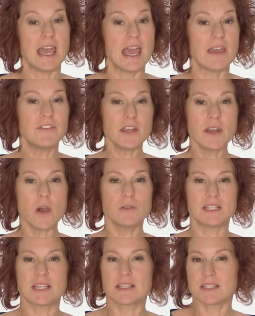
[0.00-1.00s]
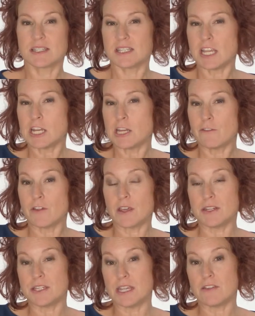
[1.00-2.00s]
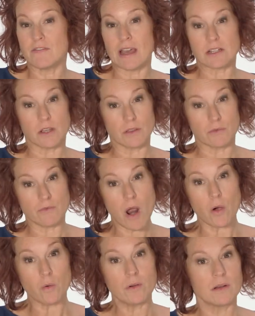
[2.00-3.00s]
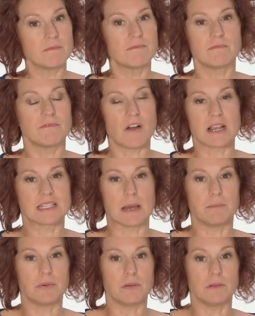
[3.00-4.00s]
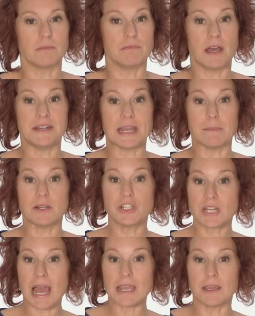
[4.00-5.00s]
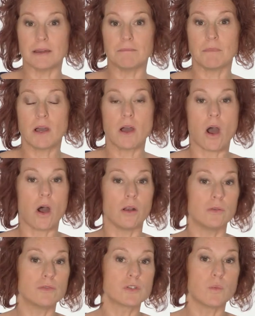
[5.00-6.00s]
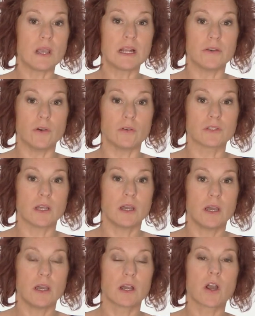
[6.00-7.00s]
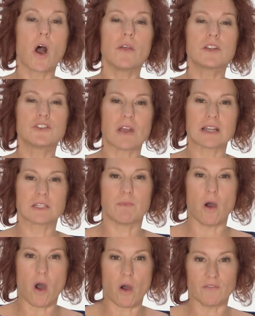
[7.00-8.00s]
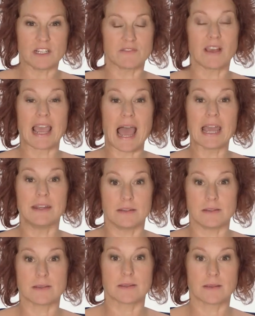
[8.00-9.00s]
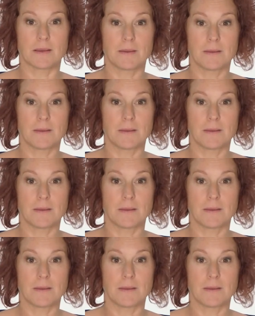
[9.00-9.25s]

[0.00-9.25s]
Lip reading: If you notice a significant defect on the road, for example, a damaged tyre or loose wheel nut, call the transport office for guidance.